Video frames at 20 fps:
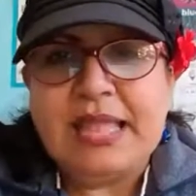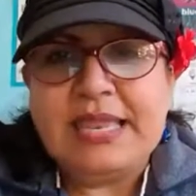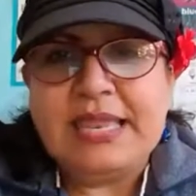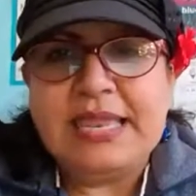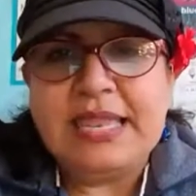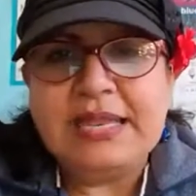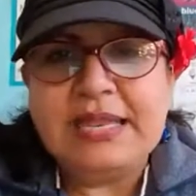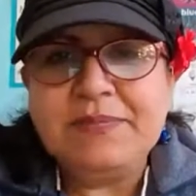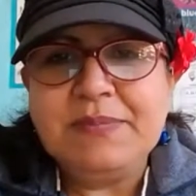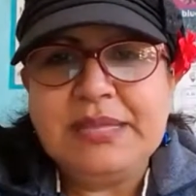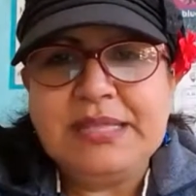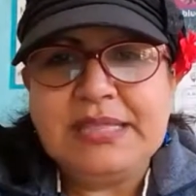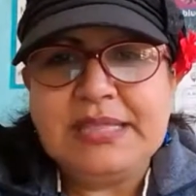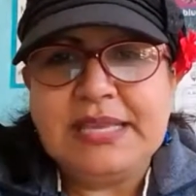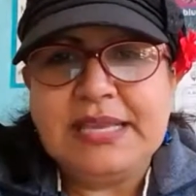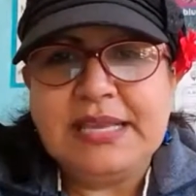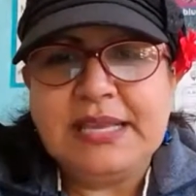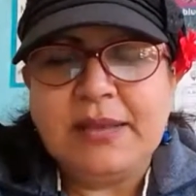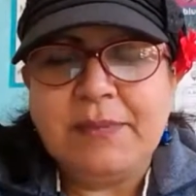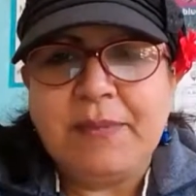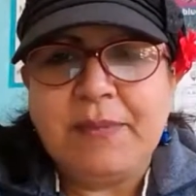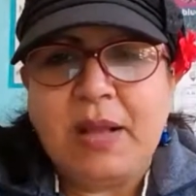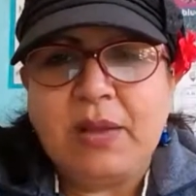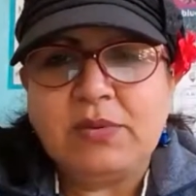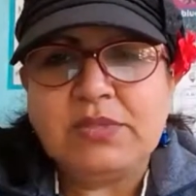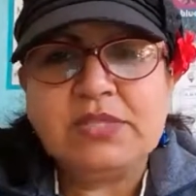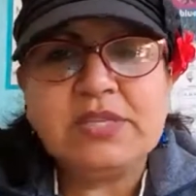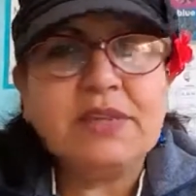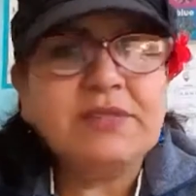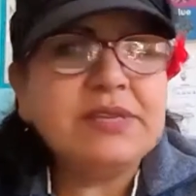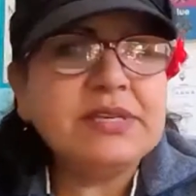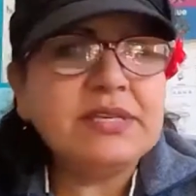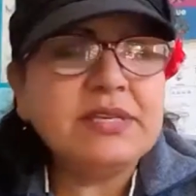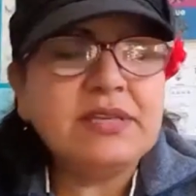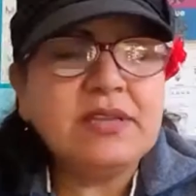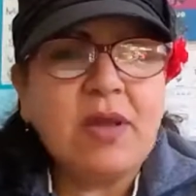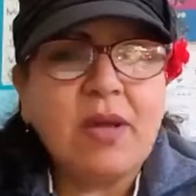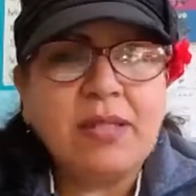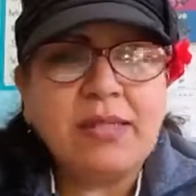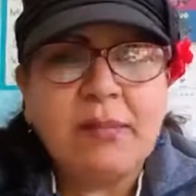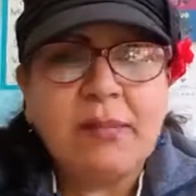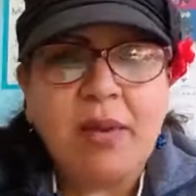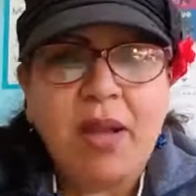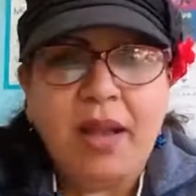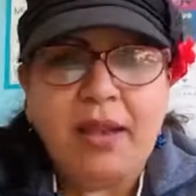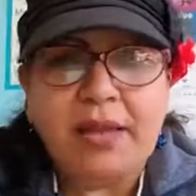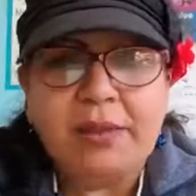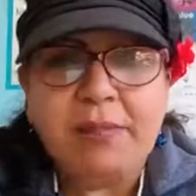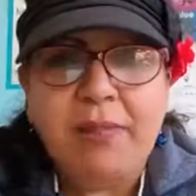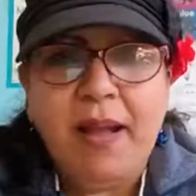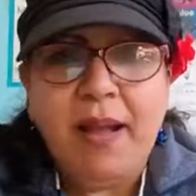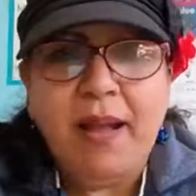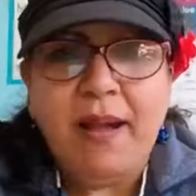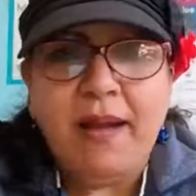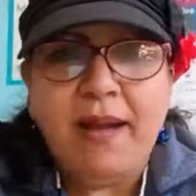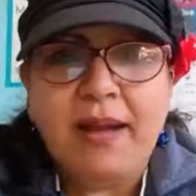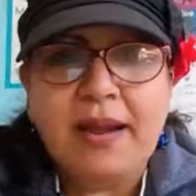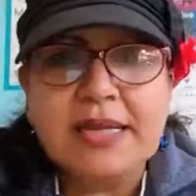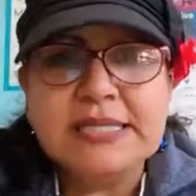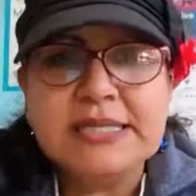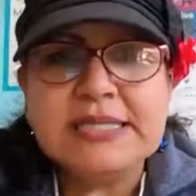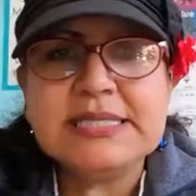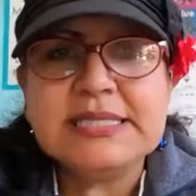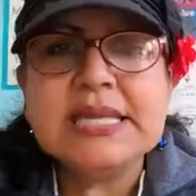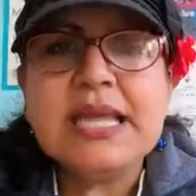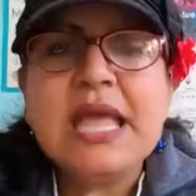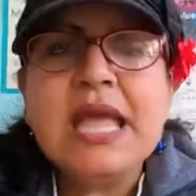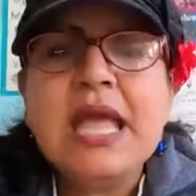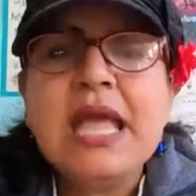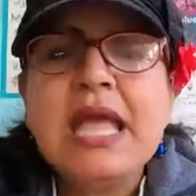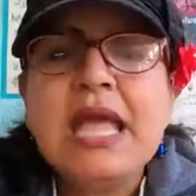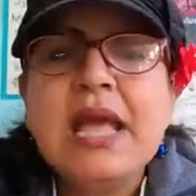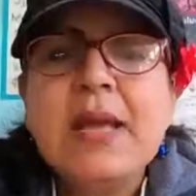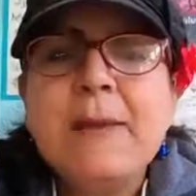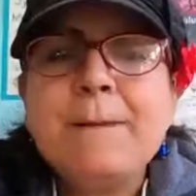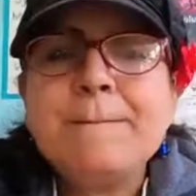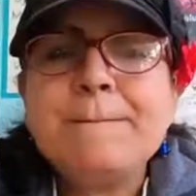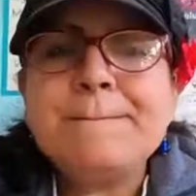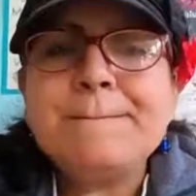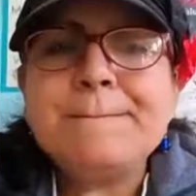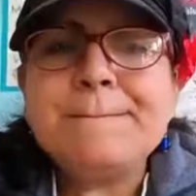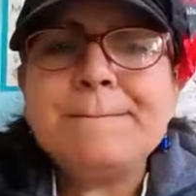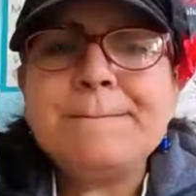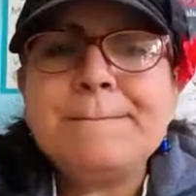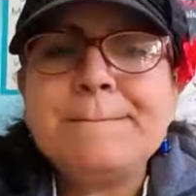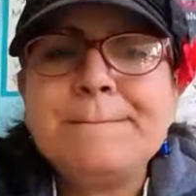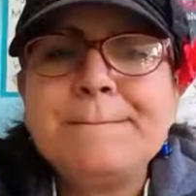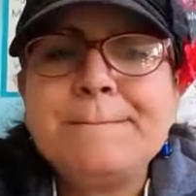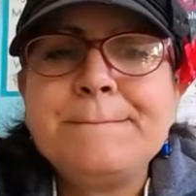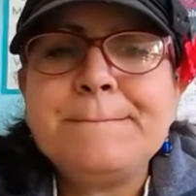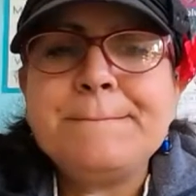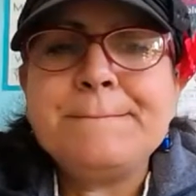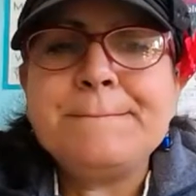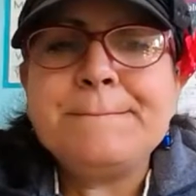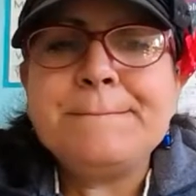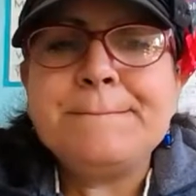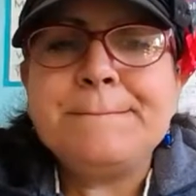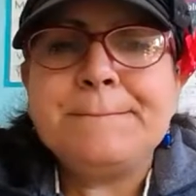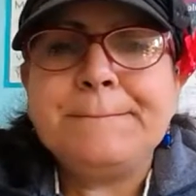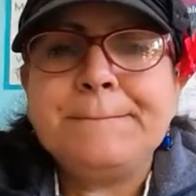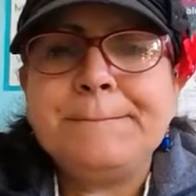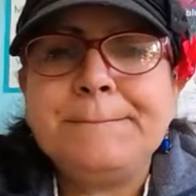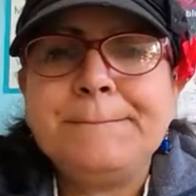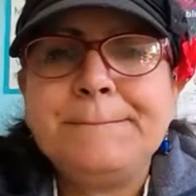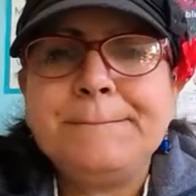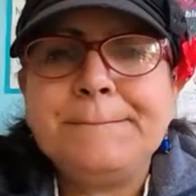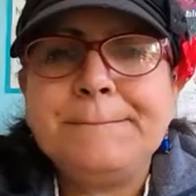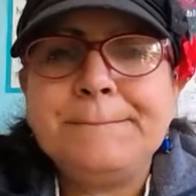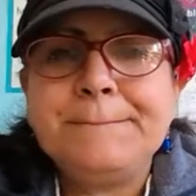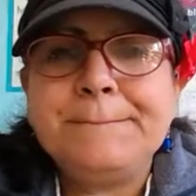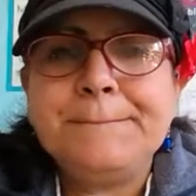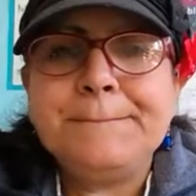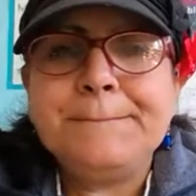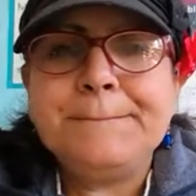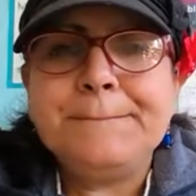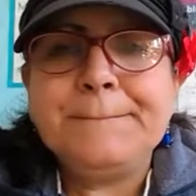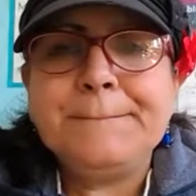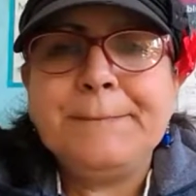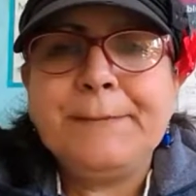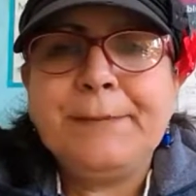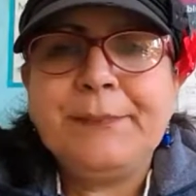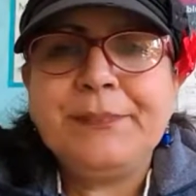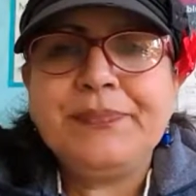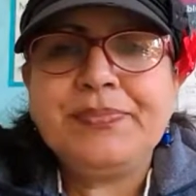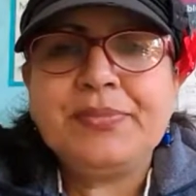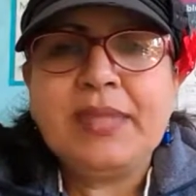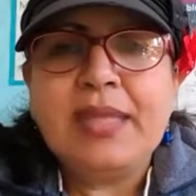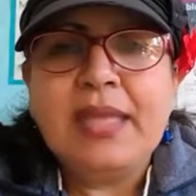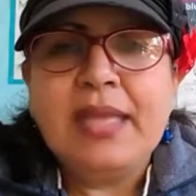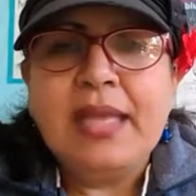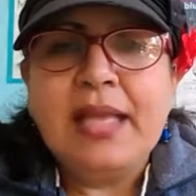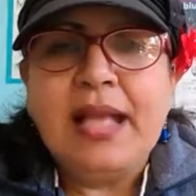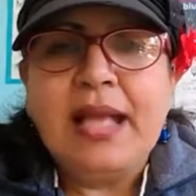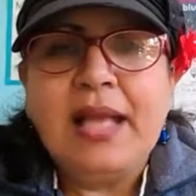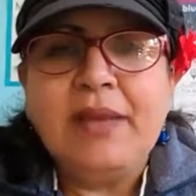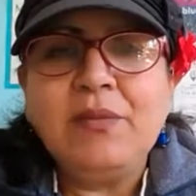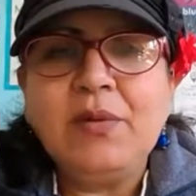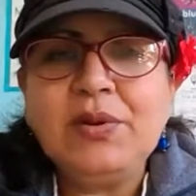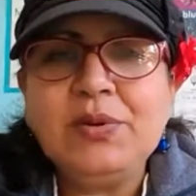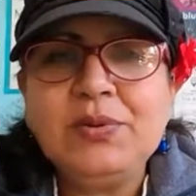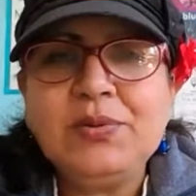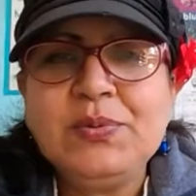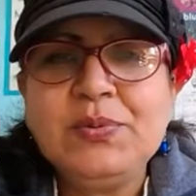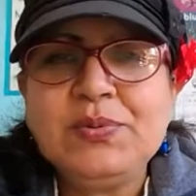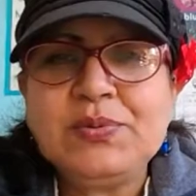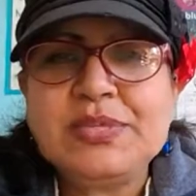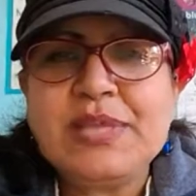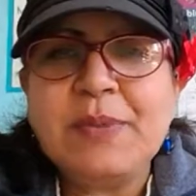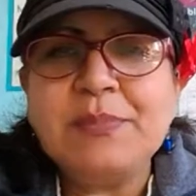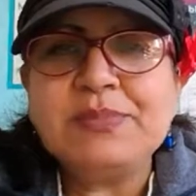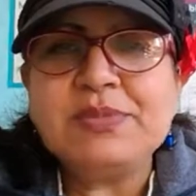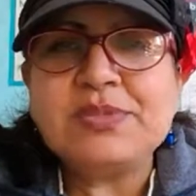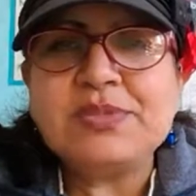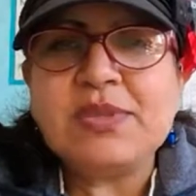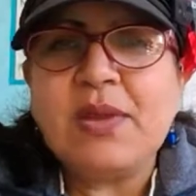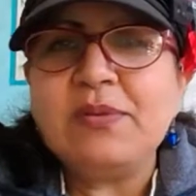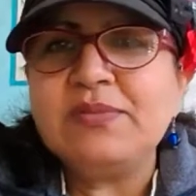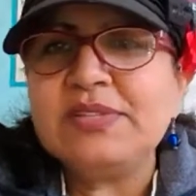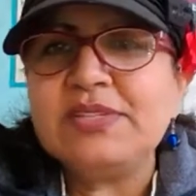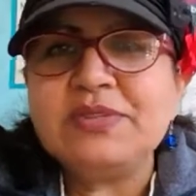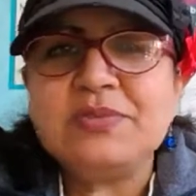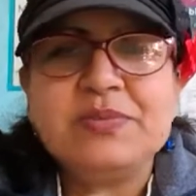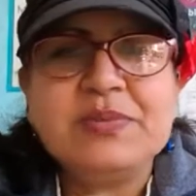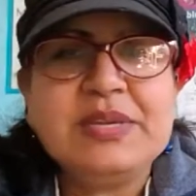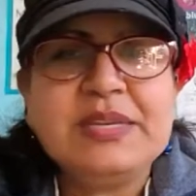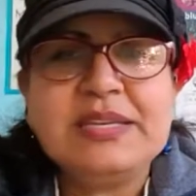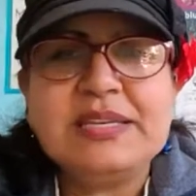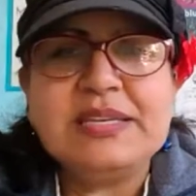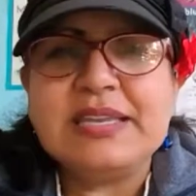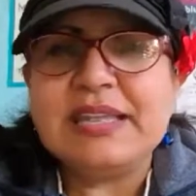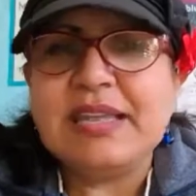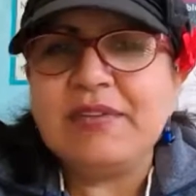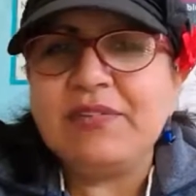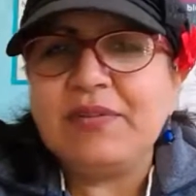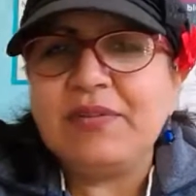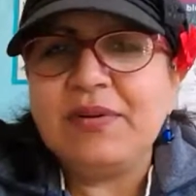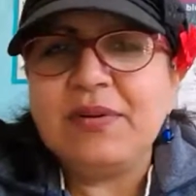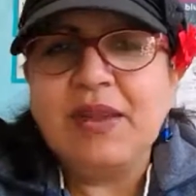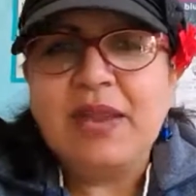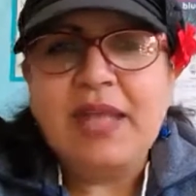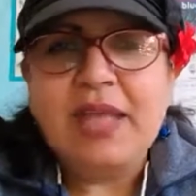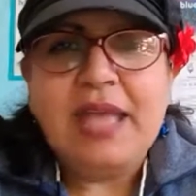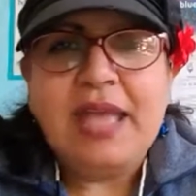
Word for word: let me think about today we did all the body parts mm-hmm. i want to do some song which we never